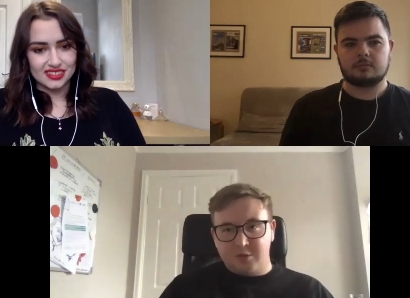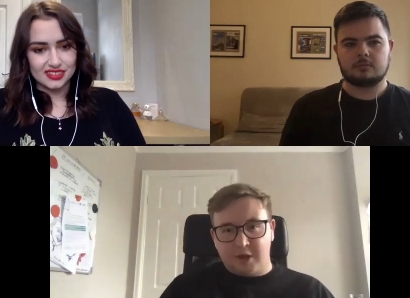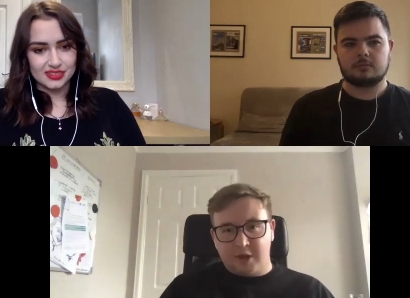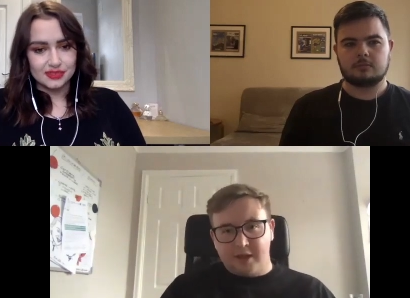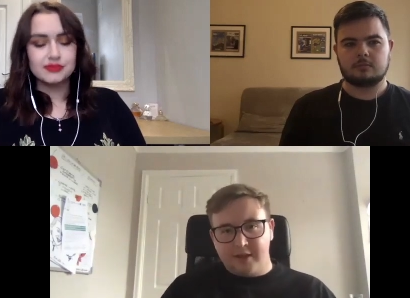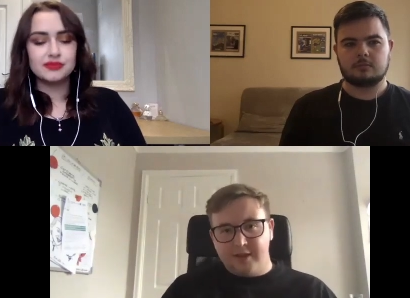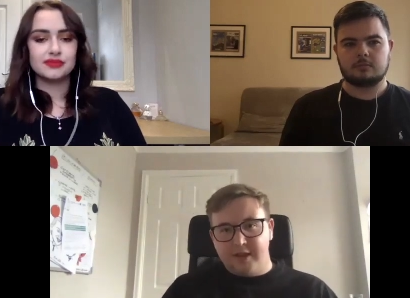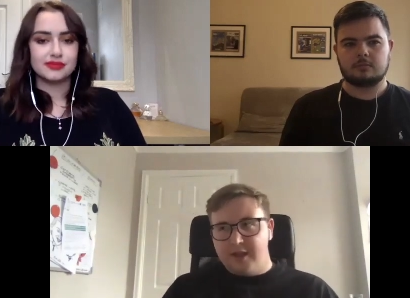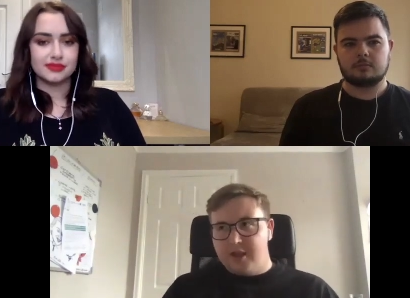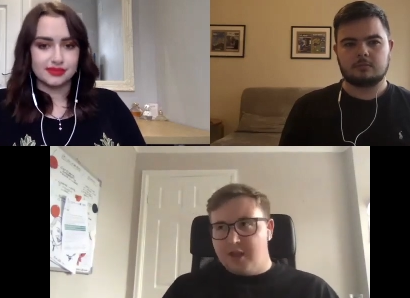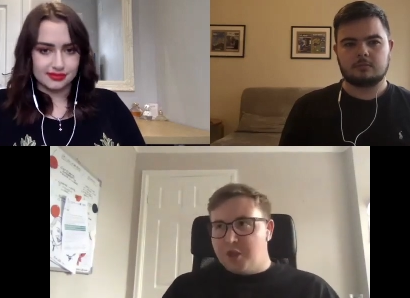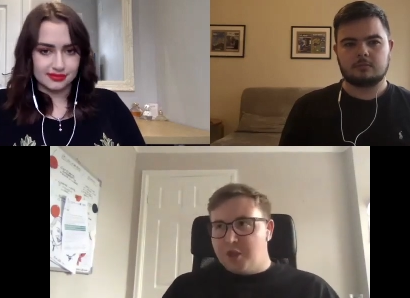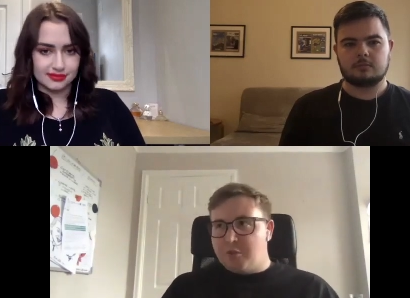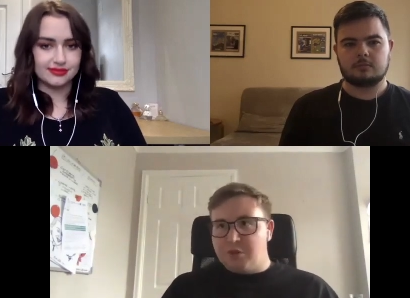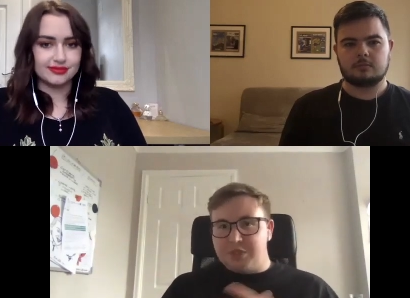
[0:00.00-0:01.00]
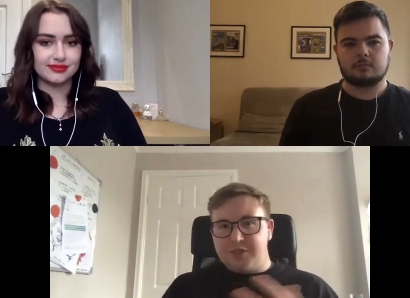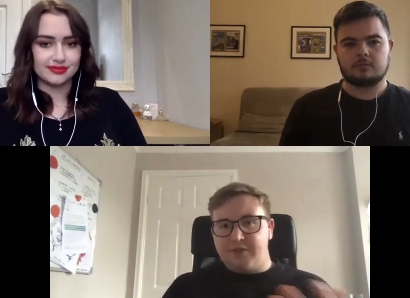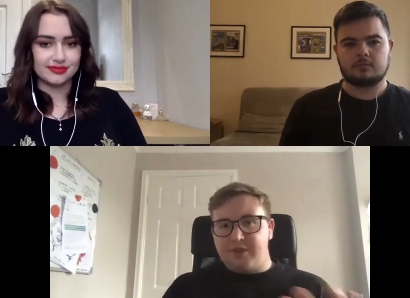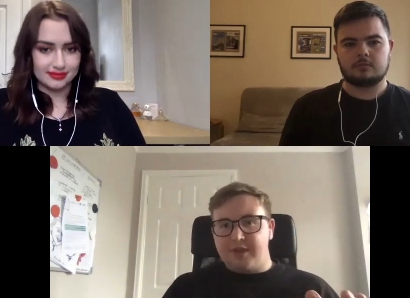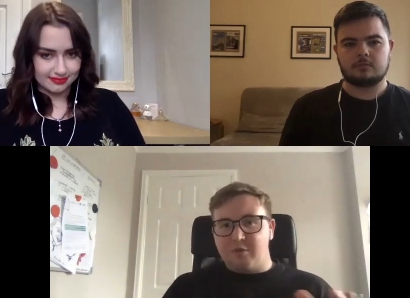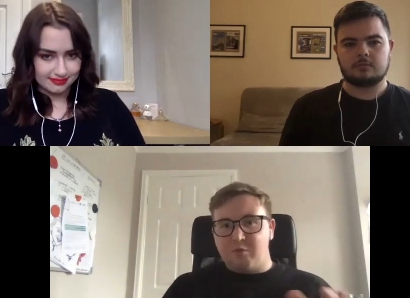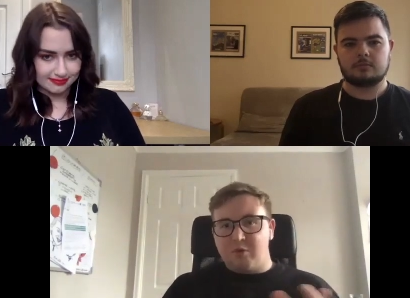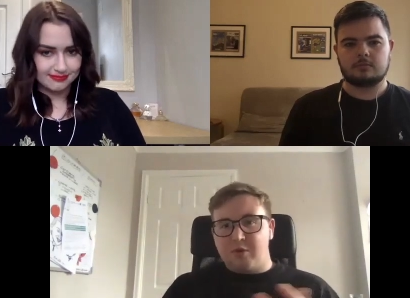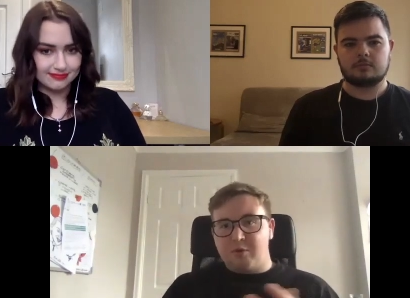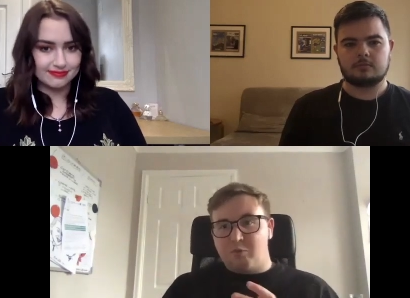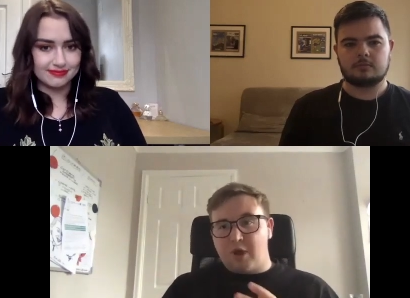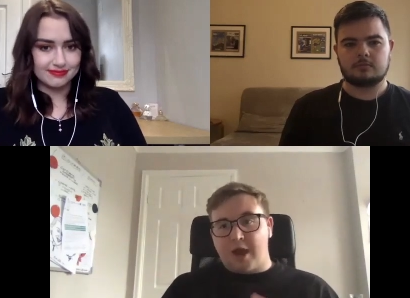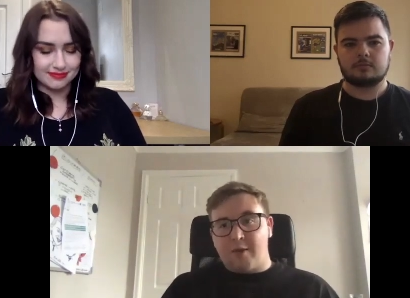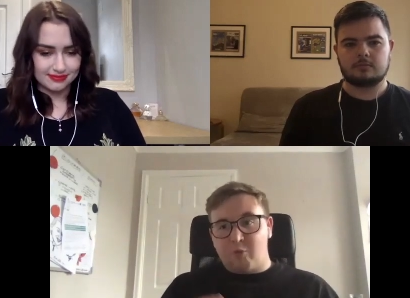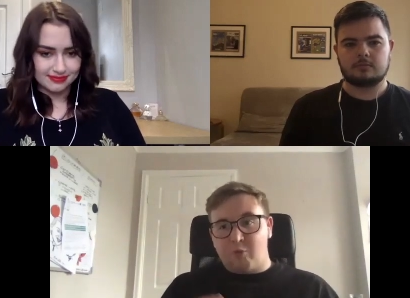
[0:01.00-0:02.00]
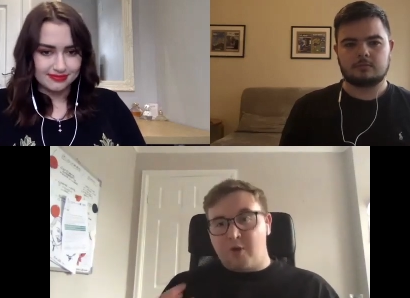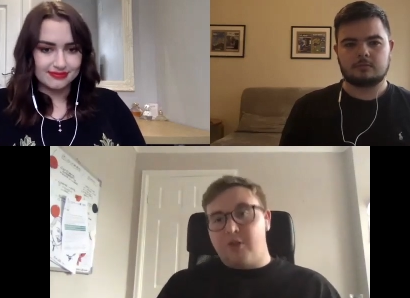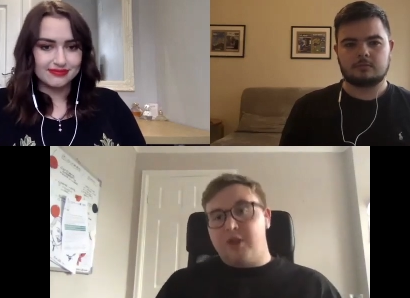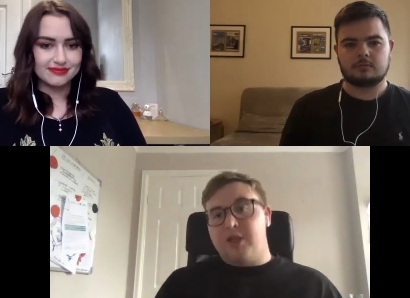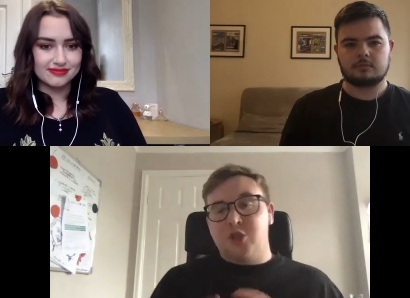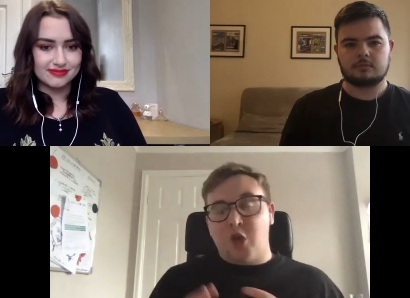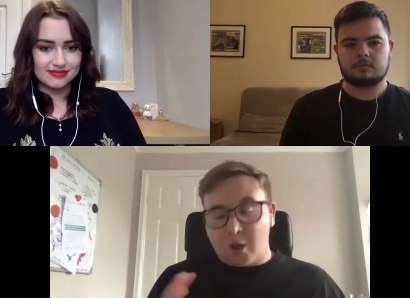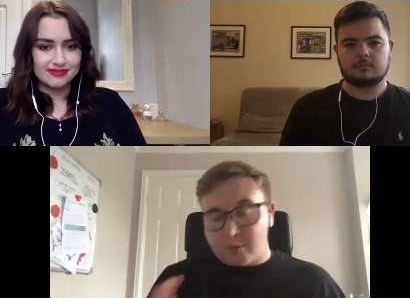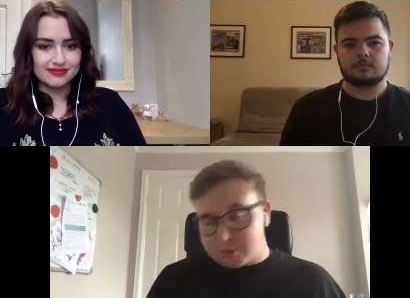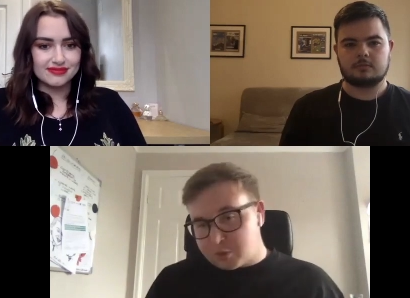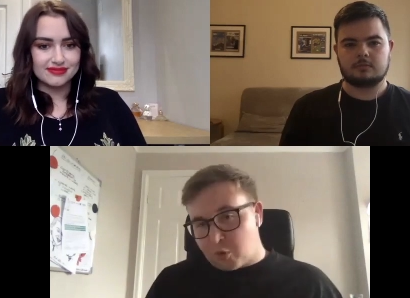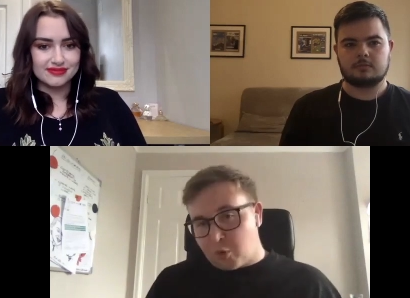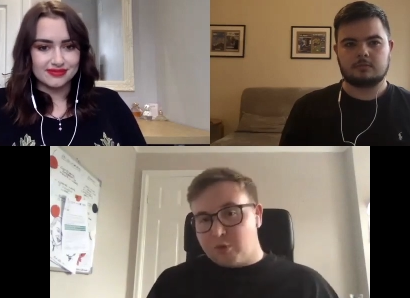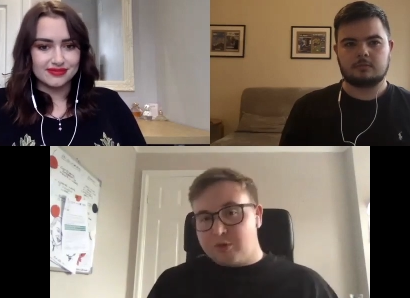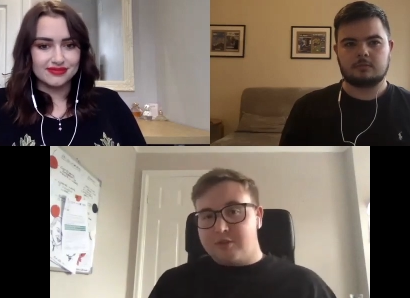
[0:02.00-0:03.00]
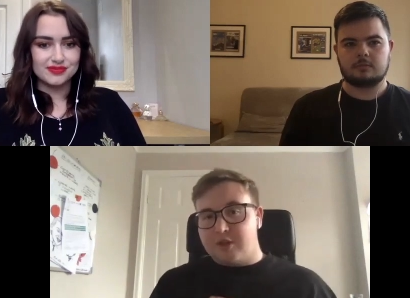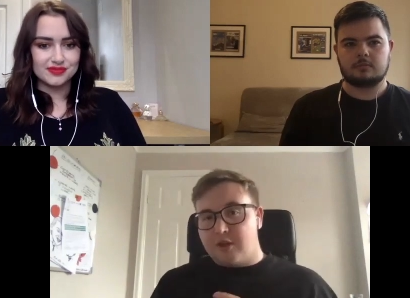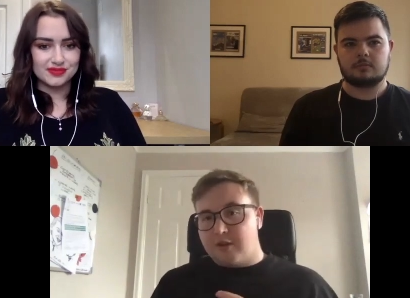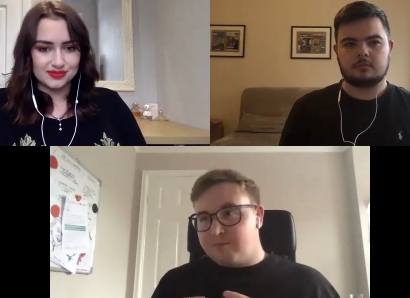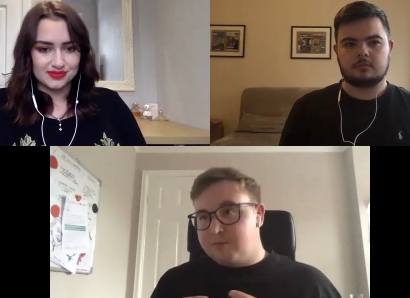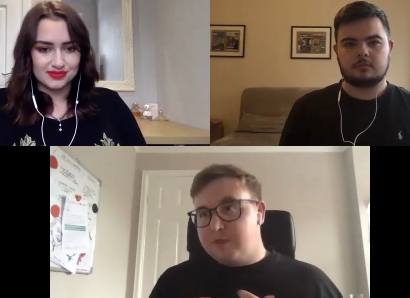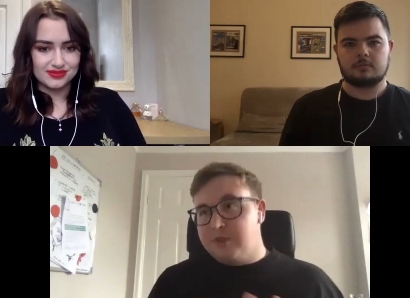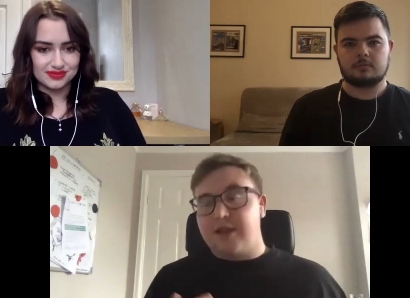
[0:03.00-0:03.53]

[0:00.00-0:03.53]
Speaker 1: well, which I think we're one of the top scorers of,